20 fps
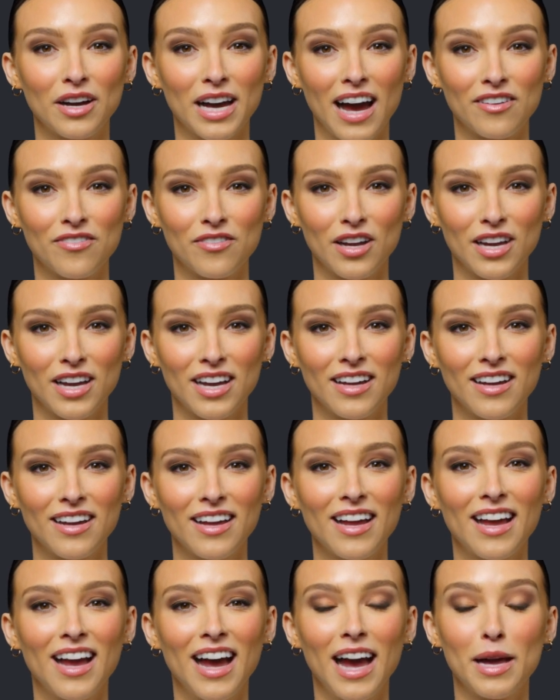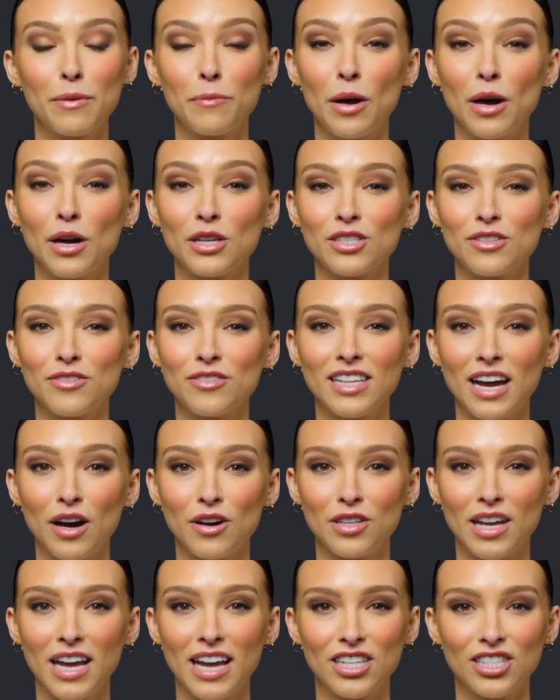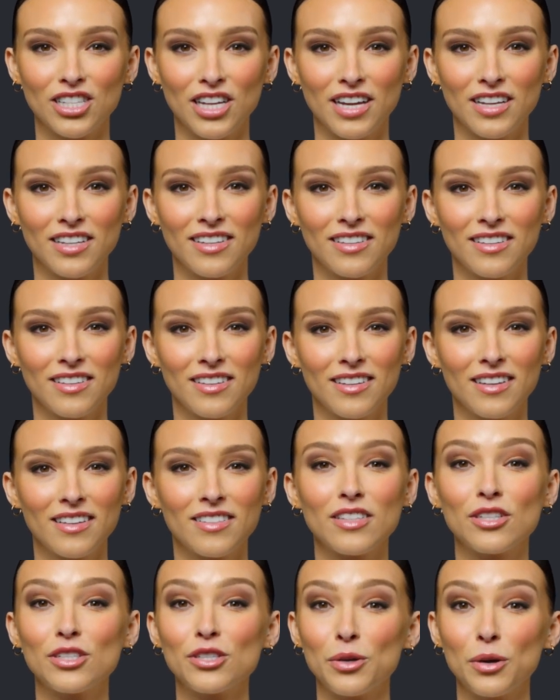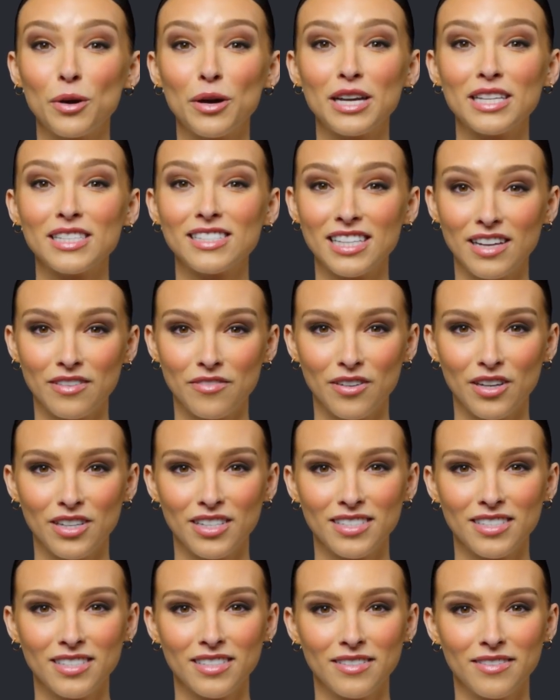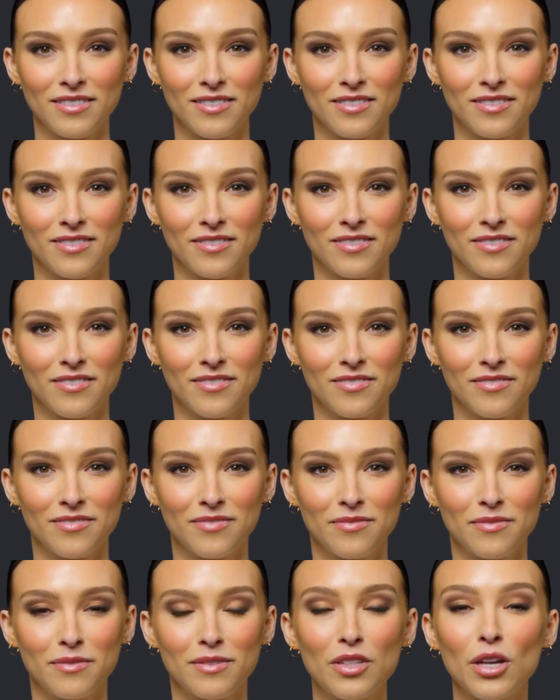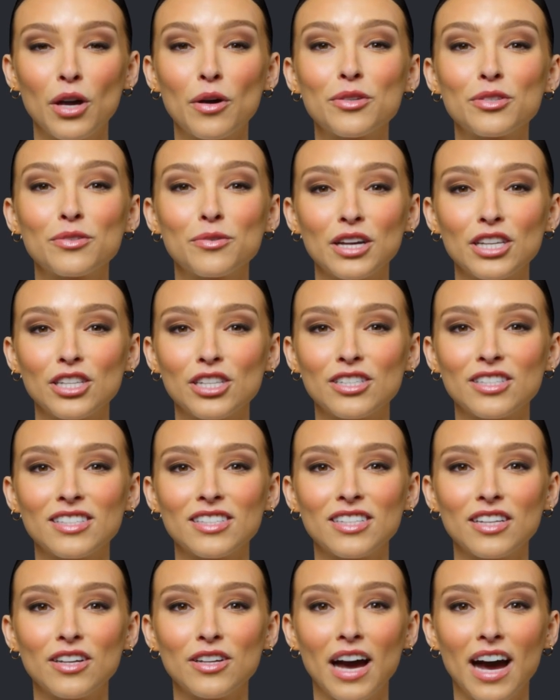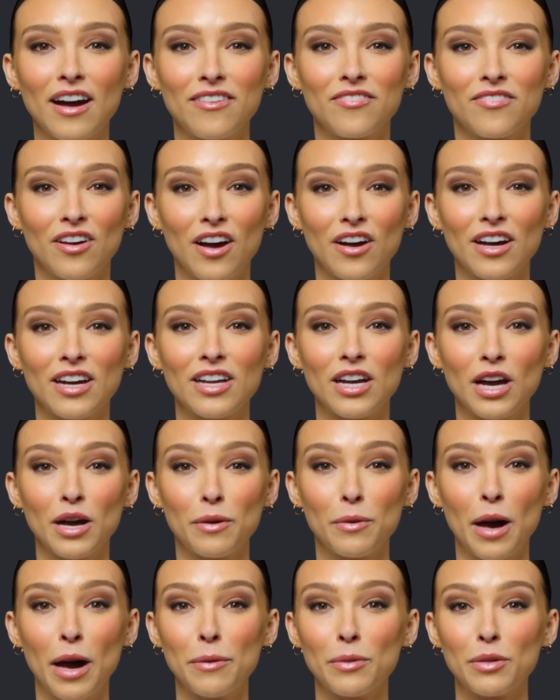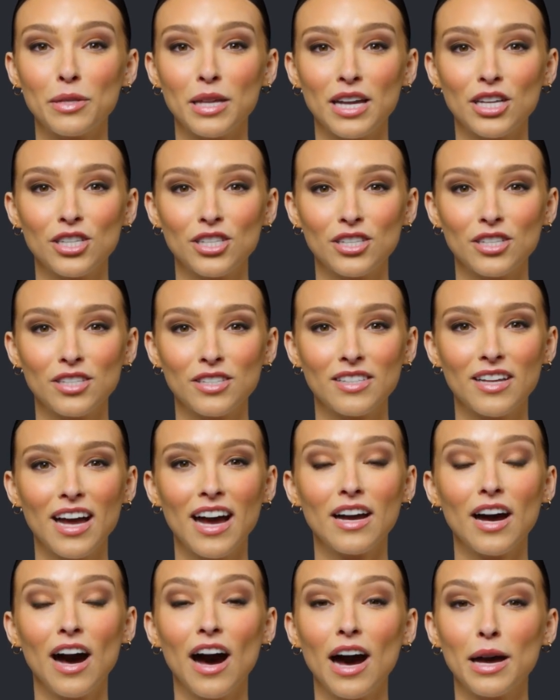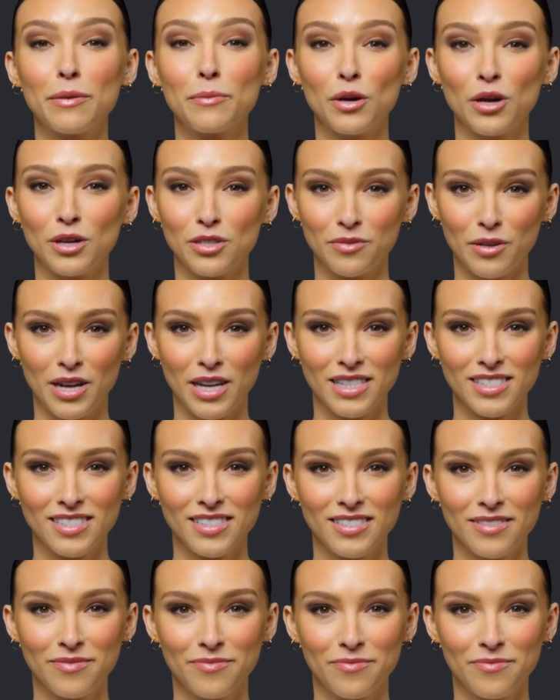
Africa and parts of South Asia, the story is different. Those regions still have very young populations and high birth rates.